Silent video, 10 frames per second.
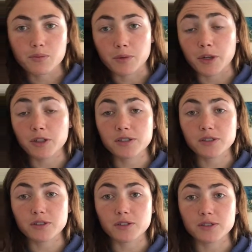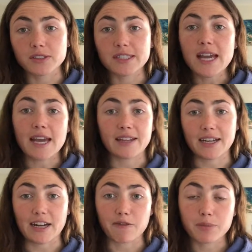rehearsals, and then
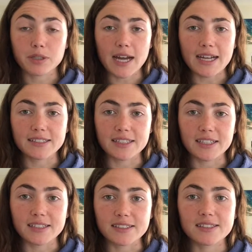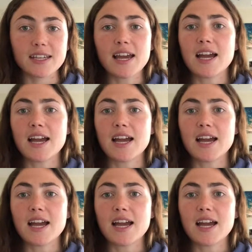I'd have practice,